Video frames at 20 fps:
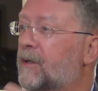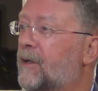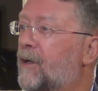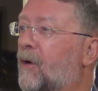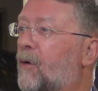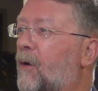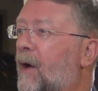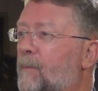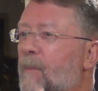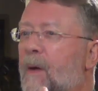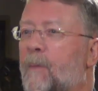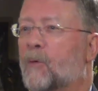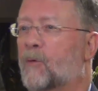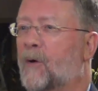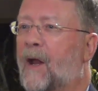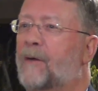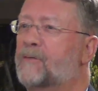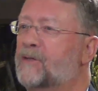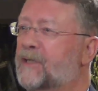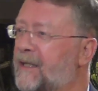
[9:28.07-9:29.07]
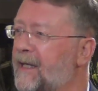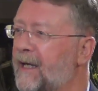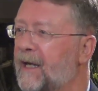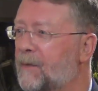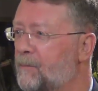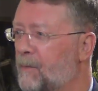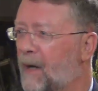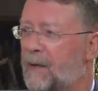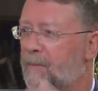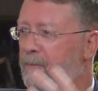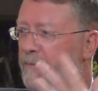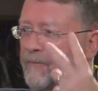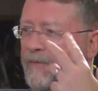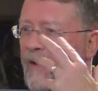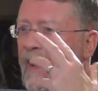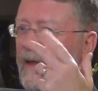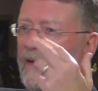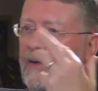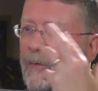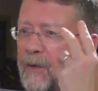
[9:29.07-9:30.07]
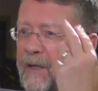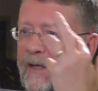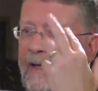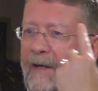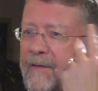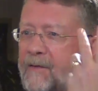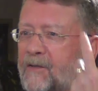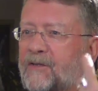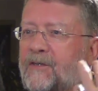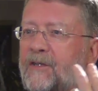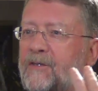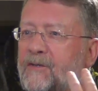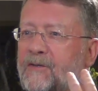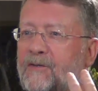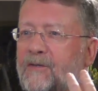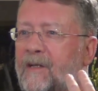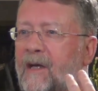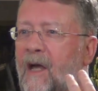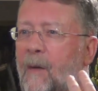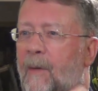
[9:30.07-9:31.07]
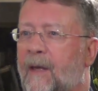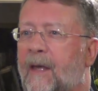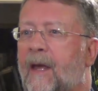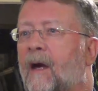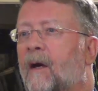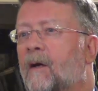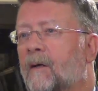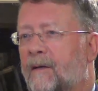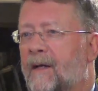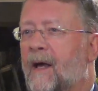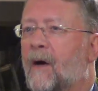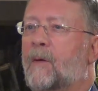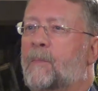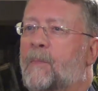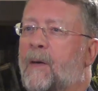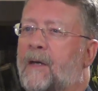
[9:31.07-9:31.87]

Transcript: You know, I remember when I was but, a kid, but, my but, father would get out the scissors and cut my hair. But now I, I